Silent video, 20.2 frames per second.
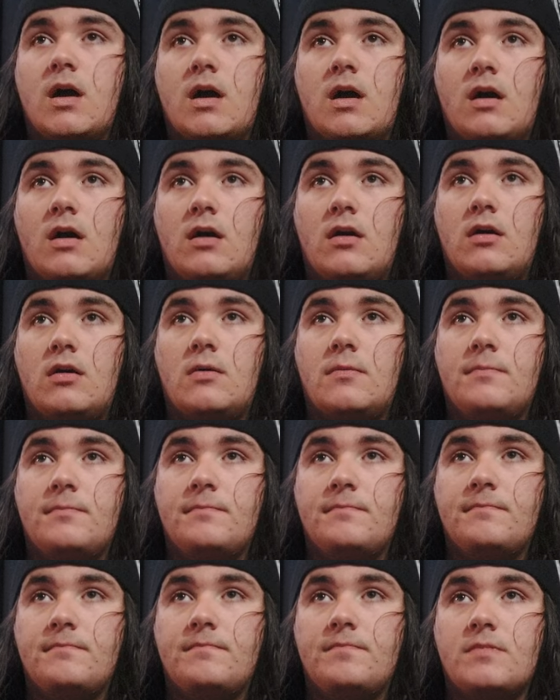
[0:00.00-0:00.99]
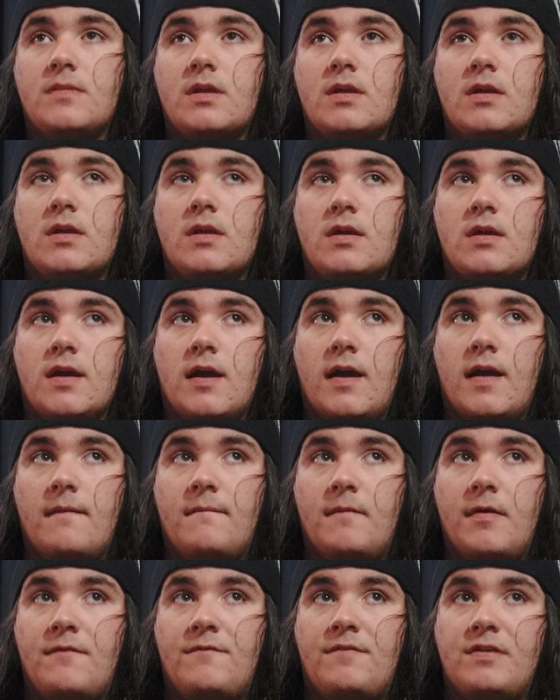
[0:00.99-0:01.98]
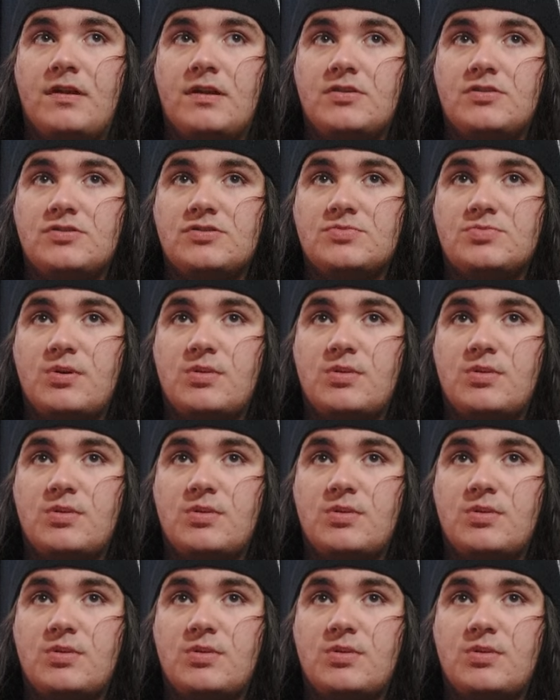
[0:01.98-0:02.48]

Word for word: um, have my videos